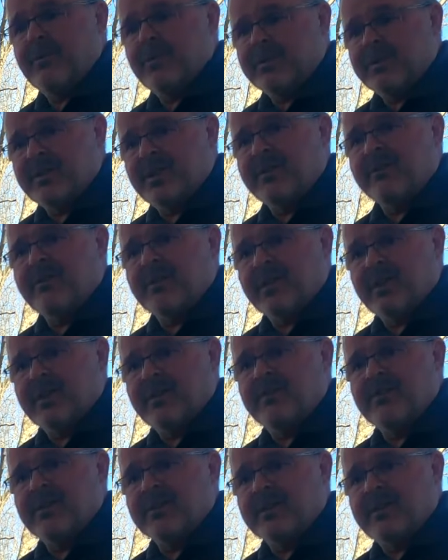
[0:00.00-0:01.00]
you seek
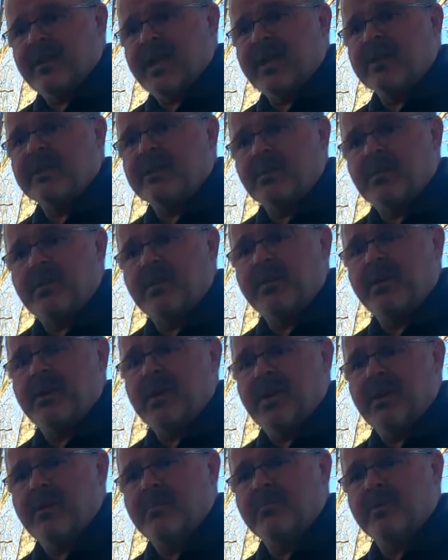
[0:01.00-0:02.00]
forgiveness and ask Him to
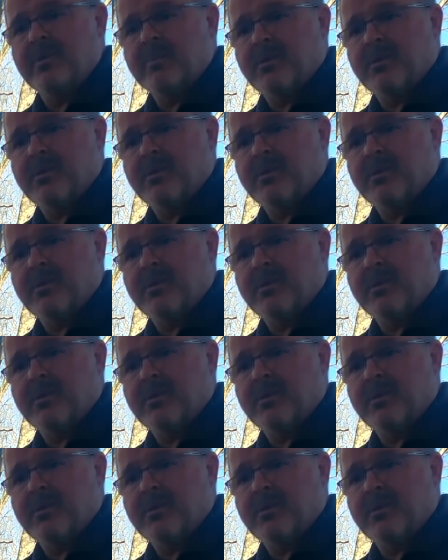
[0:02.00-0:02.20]
become your